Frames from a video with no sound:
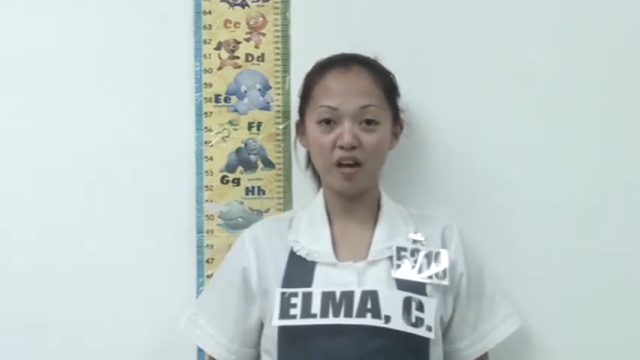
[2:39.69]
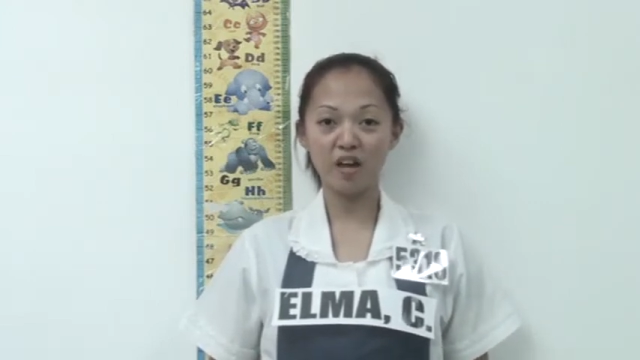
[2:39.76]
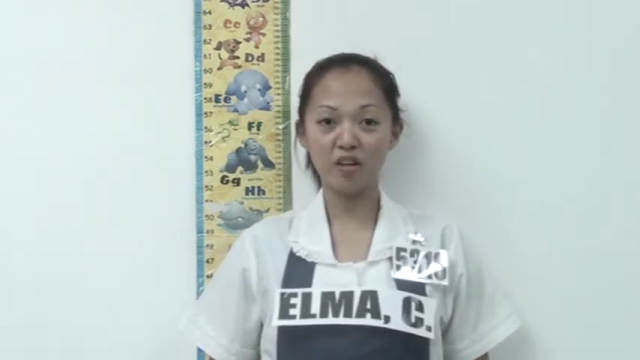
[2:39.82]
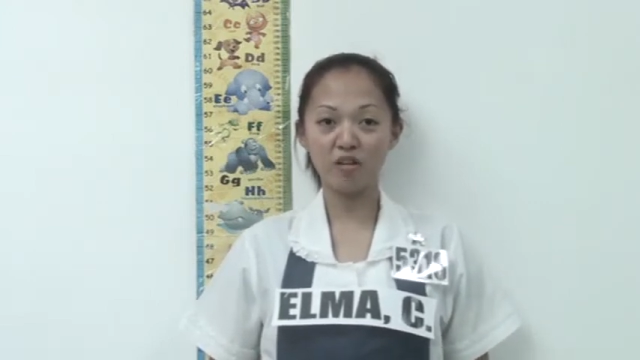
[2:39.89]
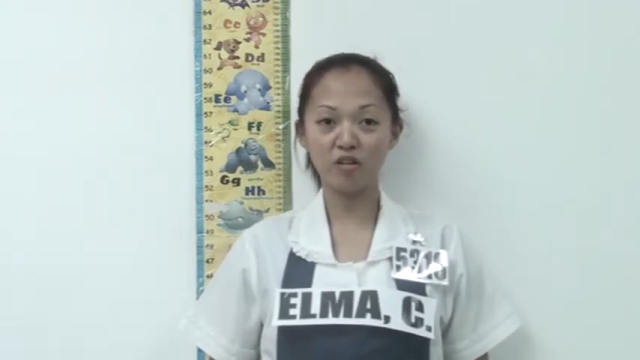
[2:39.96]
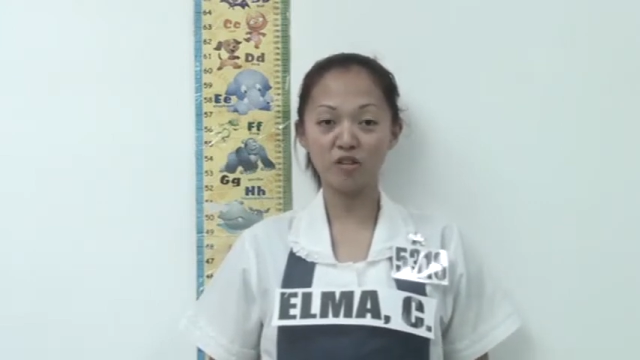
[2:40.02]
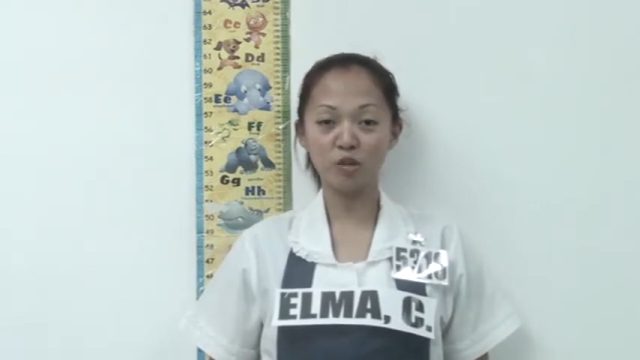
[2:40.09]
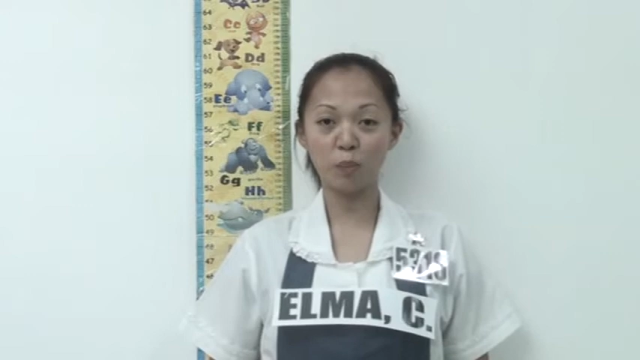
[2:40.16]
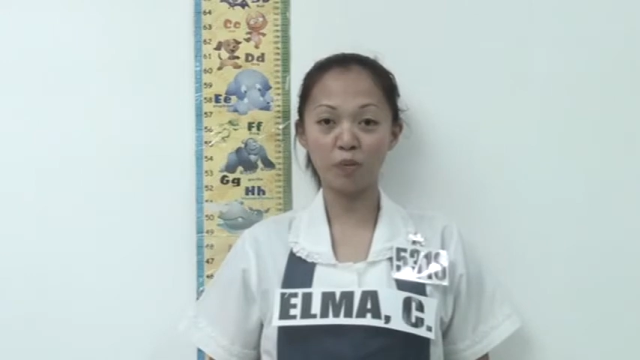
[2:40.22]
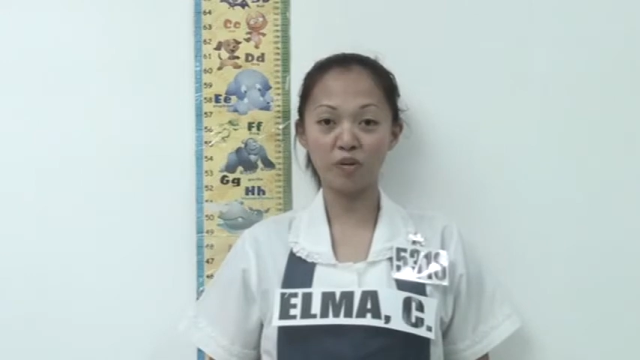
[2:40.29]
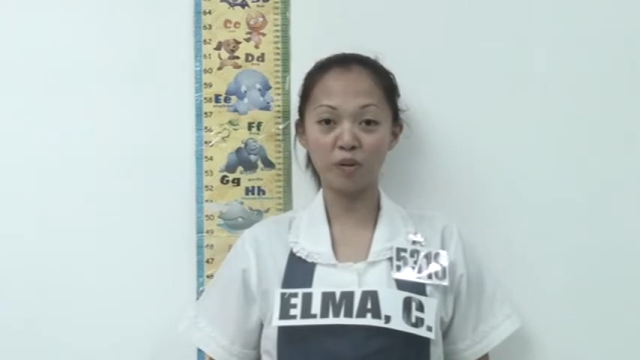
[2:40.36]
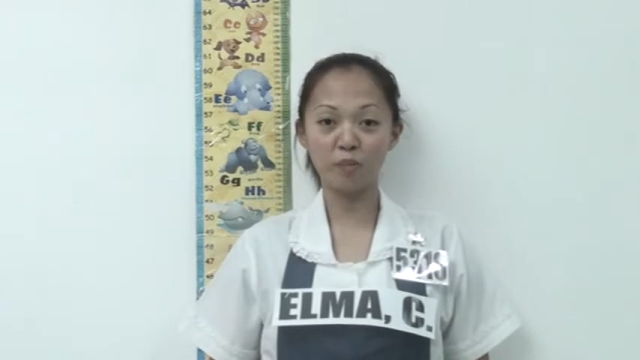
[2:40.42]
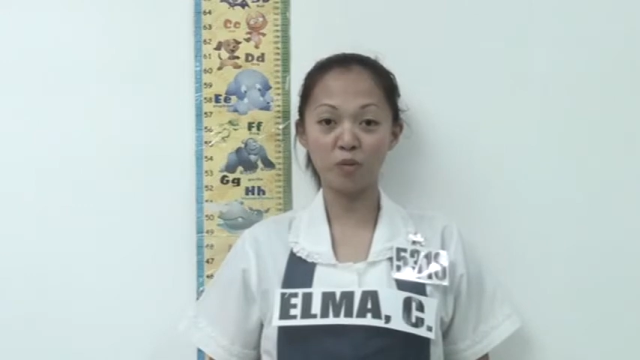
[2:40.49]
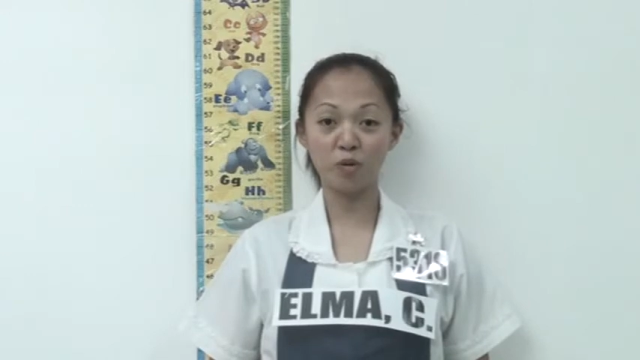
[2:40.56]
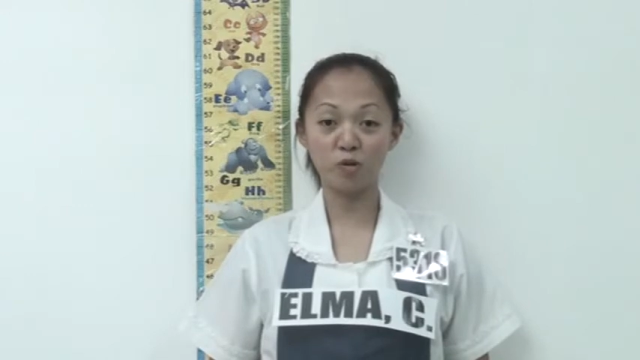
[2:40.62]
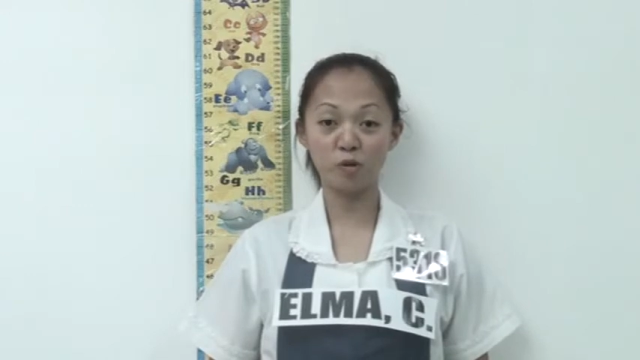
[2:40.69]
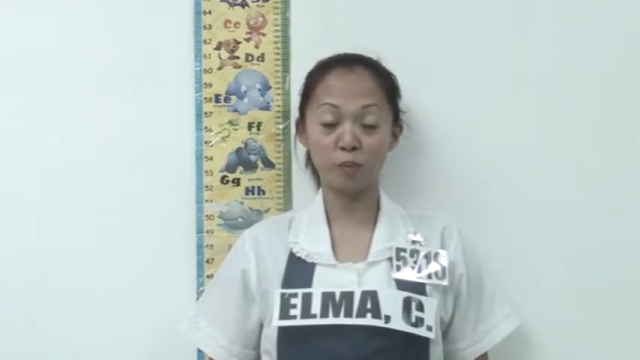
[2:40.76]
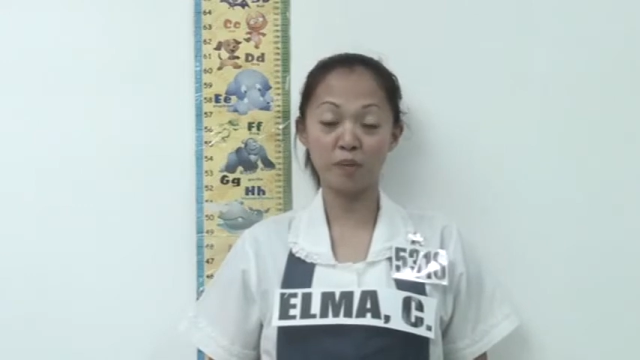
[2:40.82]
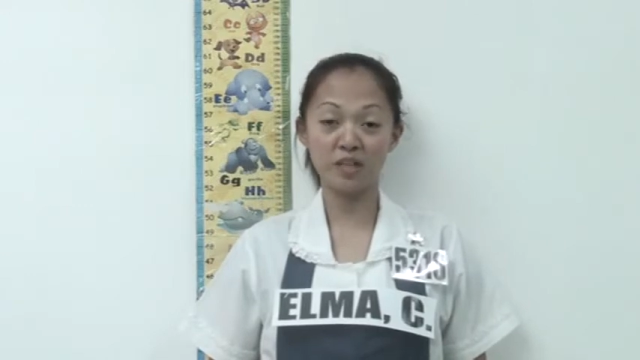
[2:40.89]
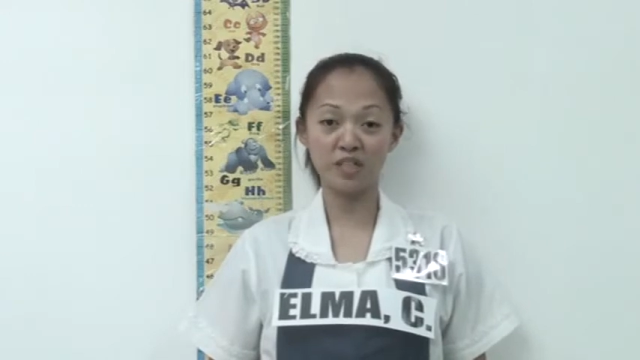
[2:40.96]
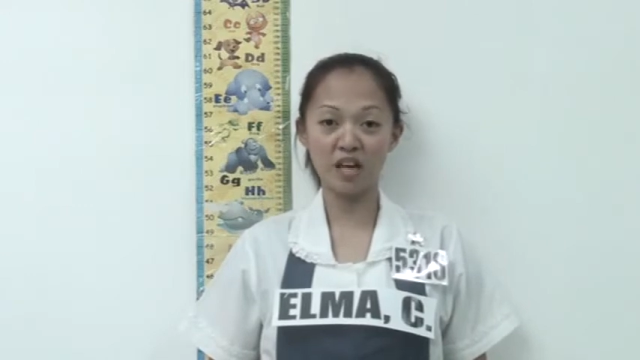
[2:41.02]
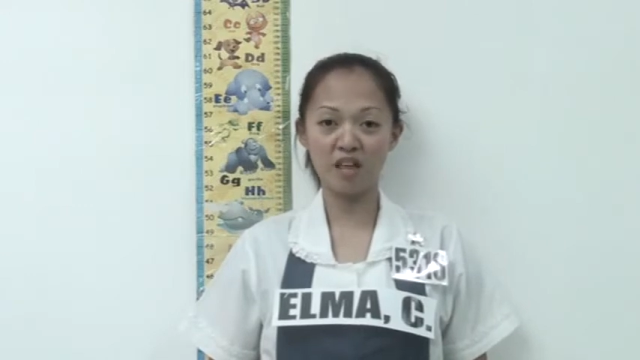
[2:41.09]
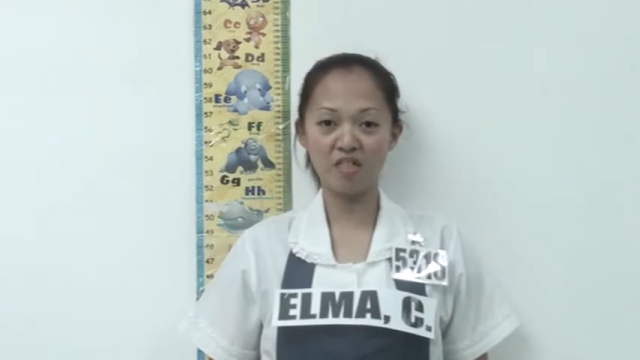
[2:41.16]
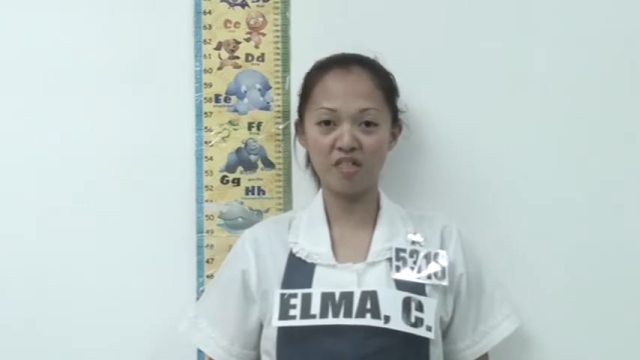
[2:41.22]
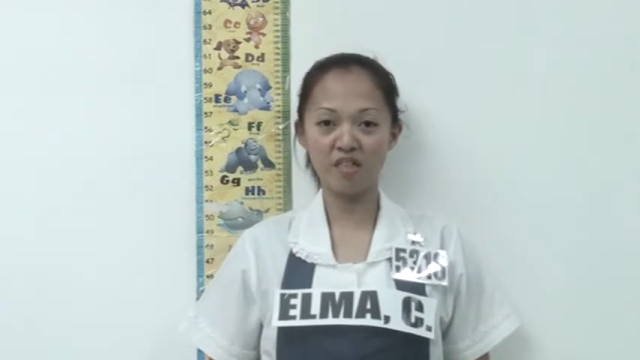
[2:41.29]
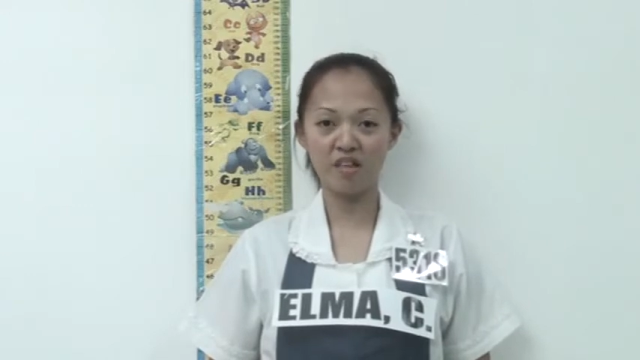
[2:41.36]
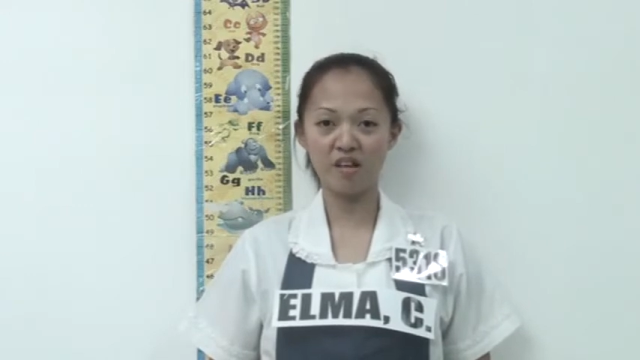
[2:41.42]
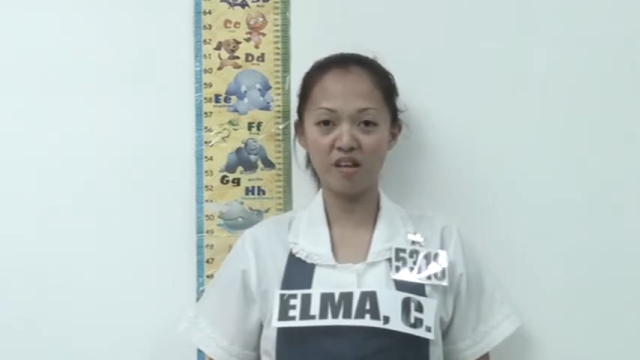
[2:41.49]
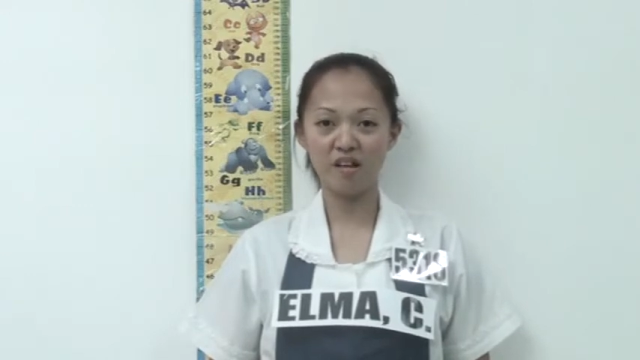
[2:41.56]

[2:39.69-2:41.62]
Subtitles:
and also for the future of my son.